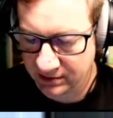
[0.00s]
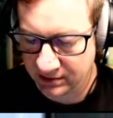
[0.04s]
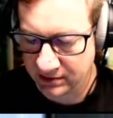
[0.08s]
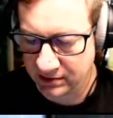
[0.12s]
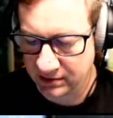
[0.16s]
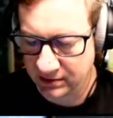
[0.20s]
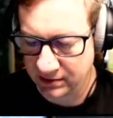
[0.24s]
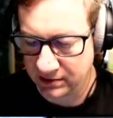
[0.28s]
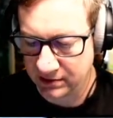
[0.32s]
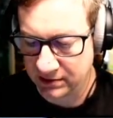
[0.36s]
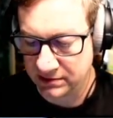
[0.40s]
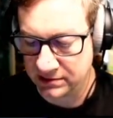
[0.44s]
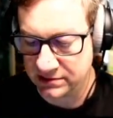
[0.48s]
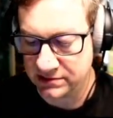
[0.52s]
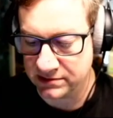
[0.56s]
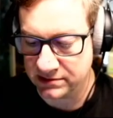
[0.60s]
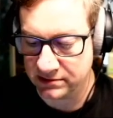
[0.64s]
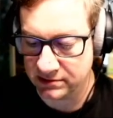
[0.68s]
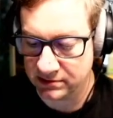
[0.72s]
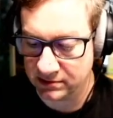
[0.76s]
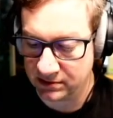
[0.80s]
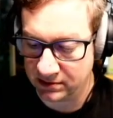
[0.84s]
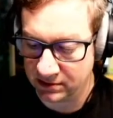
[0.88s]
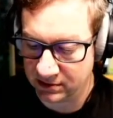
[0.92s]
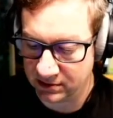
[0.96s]
And
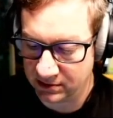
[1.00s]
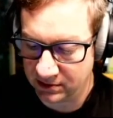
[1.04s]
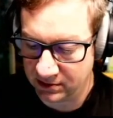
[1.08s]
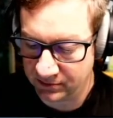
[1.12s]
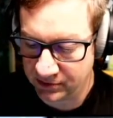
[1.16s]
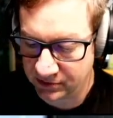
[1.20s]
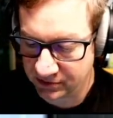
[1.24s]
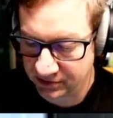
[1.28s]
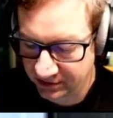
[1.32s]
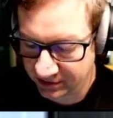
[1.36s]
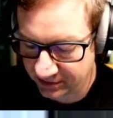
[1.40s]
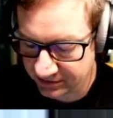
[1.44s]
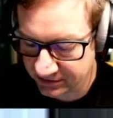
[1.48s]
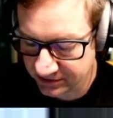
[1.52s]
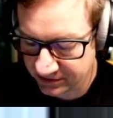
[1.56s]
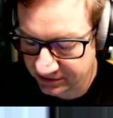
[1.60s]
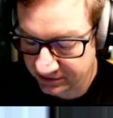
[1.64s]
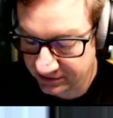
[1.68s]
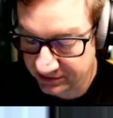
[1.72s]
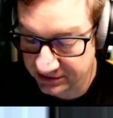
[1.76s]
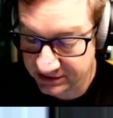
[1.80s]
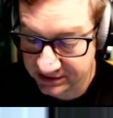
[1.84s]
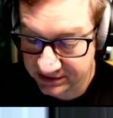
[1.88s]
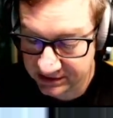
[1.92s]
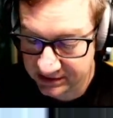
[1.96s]
I'm not going to go into
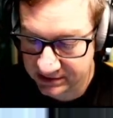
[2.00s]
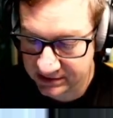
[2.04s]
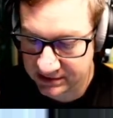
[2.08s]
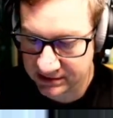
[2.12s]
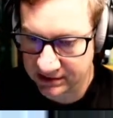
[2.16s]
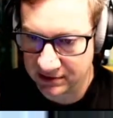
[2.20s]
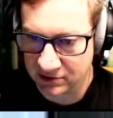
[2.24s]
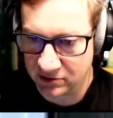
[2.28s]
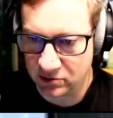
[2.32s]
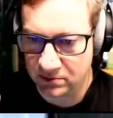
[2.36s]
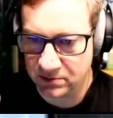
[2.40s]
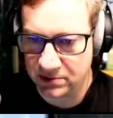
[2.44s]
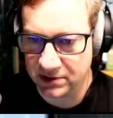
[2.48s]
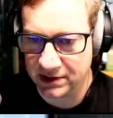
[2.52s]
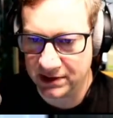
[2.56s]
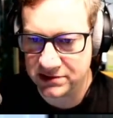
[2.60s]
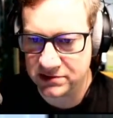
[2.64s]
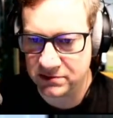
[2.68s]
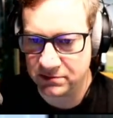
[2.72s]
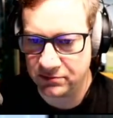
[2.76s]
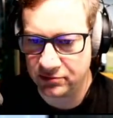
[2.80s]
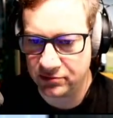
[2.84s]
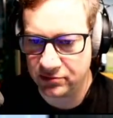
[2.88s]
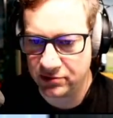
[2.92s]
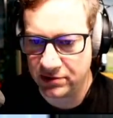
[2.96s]
the detail, but as
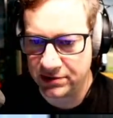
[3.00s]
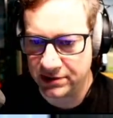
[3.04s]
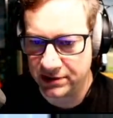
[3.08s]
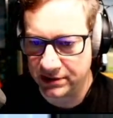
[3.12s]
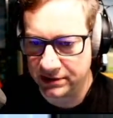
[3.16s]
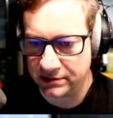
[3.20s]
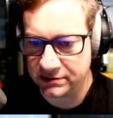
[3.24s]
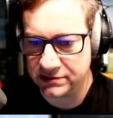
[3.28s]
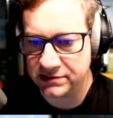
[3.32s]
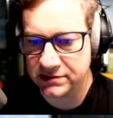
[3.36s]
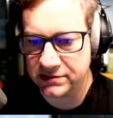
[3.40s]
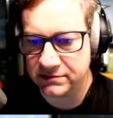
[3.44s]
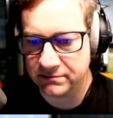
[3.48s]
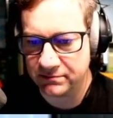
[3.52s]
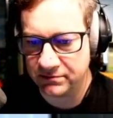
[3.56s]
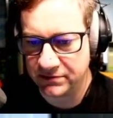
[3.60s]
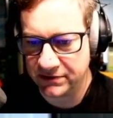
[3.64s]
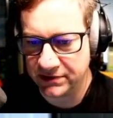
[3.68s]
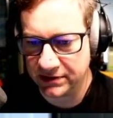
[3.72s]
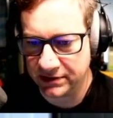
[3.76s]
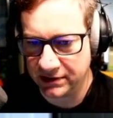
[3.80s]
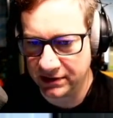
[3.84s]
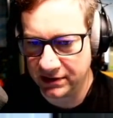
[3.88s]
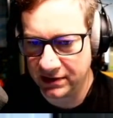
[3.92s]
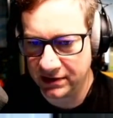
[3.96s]
a product,
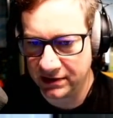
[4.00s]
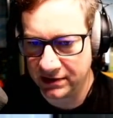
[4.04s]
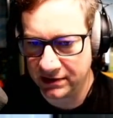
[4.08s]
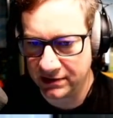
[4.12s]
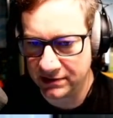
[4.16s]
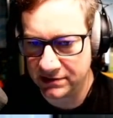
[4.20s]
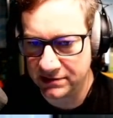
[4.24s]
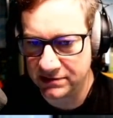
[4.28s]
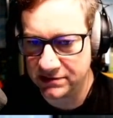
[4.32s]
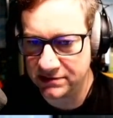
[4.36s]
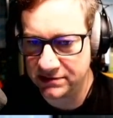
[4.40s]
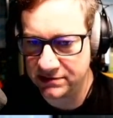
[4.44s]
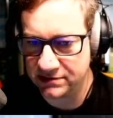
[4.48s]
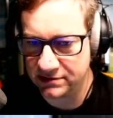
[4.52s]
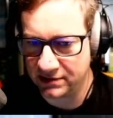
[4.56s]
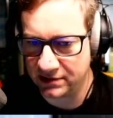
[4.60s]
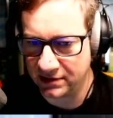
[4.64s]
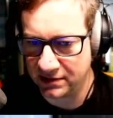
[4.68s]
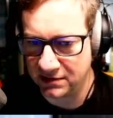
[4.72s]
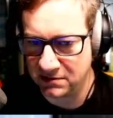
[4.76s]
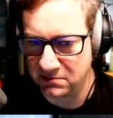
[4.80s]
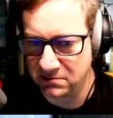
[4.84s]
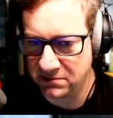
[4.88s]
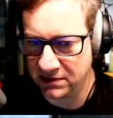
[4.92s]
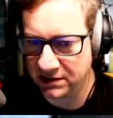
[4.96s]
it has
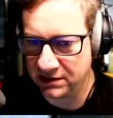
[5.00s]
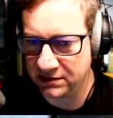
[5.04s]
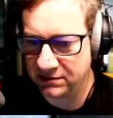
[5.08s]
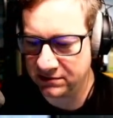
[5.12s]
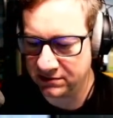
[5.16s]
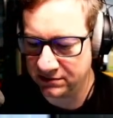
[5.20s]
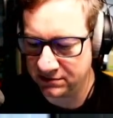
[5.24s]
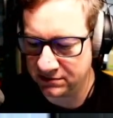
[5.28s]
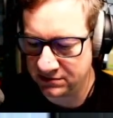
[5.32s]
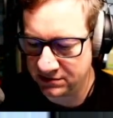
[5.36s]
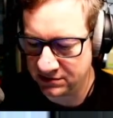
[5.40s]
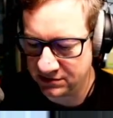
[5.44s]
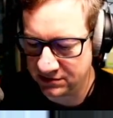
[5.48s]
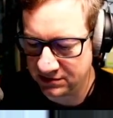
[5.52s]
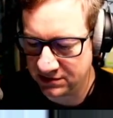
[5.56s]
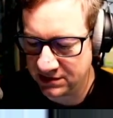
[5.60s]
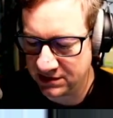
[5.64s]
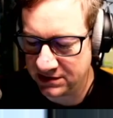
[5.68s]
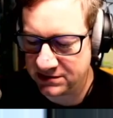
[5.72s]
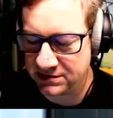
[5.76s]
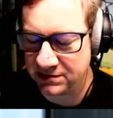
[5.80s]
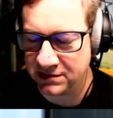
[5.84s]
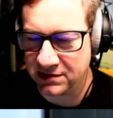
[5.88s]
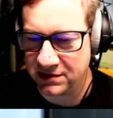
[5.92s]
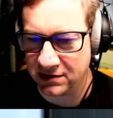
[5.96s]
a method that you need
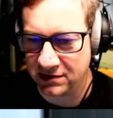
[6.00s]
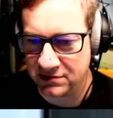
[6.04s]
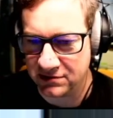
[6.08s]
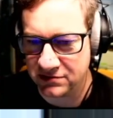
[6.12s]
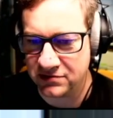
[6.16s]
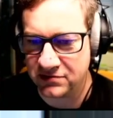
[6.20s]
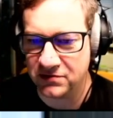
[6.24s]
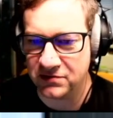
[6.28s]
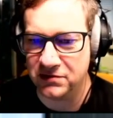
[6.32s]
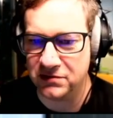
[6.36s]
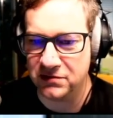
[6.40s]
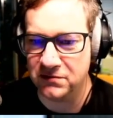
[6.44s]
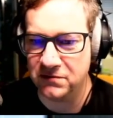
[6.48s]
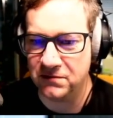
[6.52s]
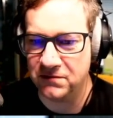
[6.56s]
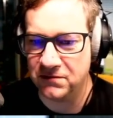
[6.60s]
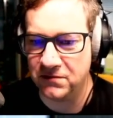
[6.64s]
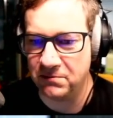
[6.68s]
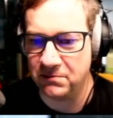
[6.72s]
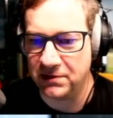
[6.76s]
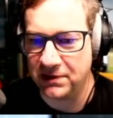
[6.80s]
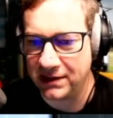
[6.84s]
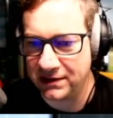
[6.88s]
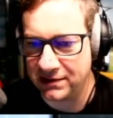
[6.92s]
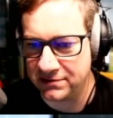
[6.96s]
to go through for
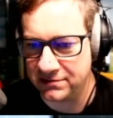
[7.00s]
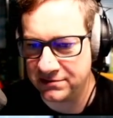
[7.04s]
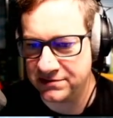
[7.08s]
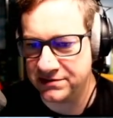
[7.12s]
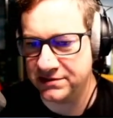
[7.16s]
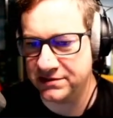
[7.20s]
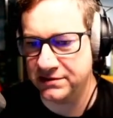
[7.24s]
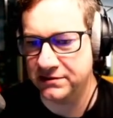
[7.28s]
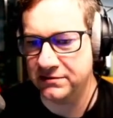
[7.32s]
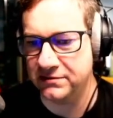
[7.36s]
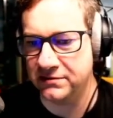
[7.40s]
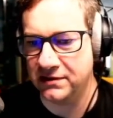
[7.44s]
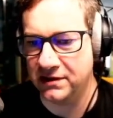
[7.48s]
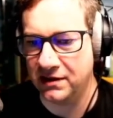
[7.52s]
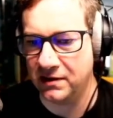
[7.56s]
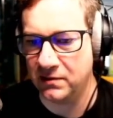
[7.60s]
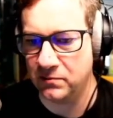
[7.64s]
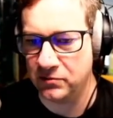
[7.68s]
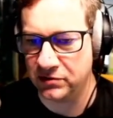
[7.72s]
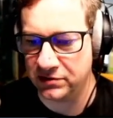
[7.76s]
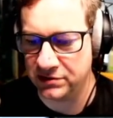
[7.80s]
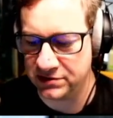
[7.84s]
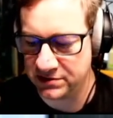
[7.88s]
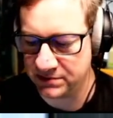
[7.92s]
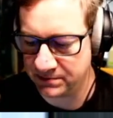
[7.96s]
balancing your
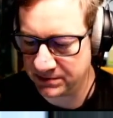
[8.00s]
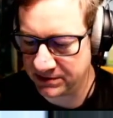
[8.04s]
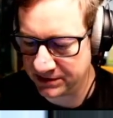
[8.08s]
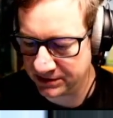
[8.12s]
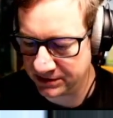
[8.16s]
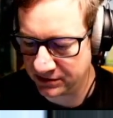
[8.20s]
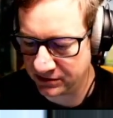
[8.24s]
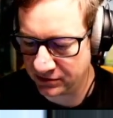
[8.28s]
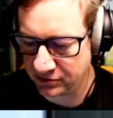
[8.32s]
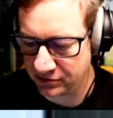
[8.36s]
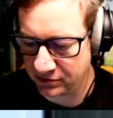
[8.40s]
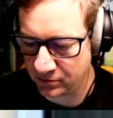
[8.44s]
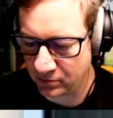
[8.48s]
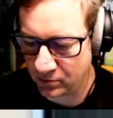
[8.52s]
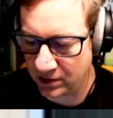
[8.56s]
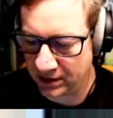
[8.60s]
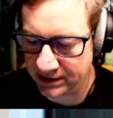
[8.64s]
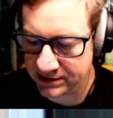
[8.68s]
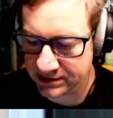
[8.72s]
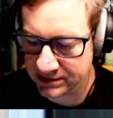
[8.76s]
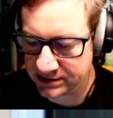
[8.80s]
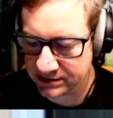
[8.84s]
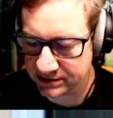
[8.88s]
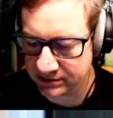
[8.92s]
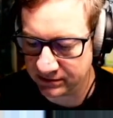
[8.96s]
camera, depending on the
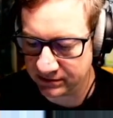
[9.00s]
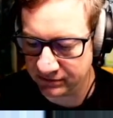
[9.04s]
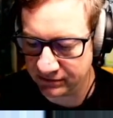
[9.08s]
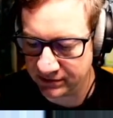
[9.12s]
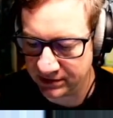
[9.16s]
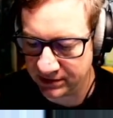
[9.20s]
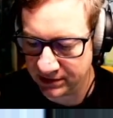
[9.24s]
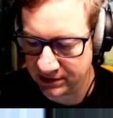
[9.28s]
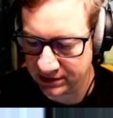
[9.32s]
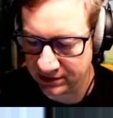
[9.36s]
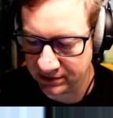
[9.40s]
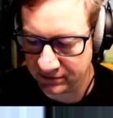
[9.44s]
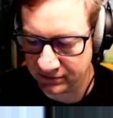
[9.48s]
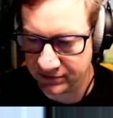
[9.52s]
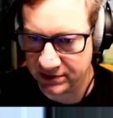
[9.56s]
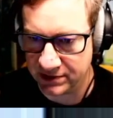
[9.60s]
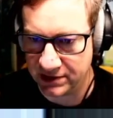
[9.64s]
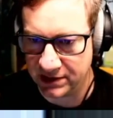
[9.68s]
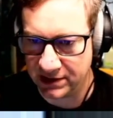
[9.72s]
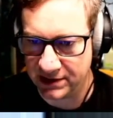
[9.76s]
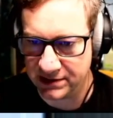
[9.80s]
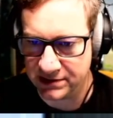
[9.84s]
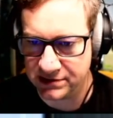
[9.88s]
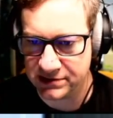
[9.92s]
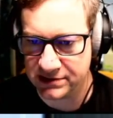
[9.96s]
weight of the
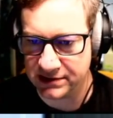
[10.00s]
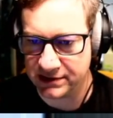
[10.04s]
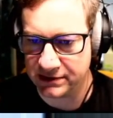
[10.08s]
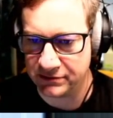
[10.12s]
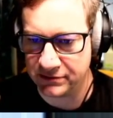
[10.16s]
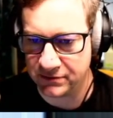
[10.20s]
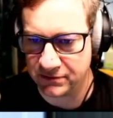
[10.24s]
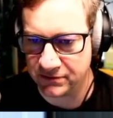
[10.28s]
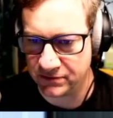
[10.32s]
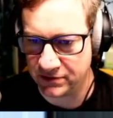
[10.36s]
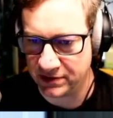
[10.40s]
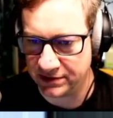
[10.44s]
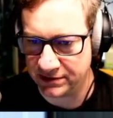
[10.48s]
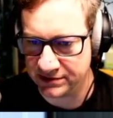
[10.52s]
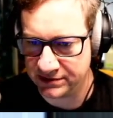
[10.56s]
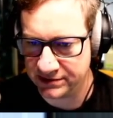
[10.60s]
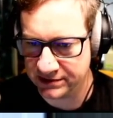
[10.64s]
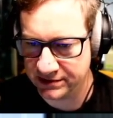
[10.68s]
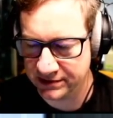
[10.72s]
lens out the front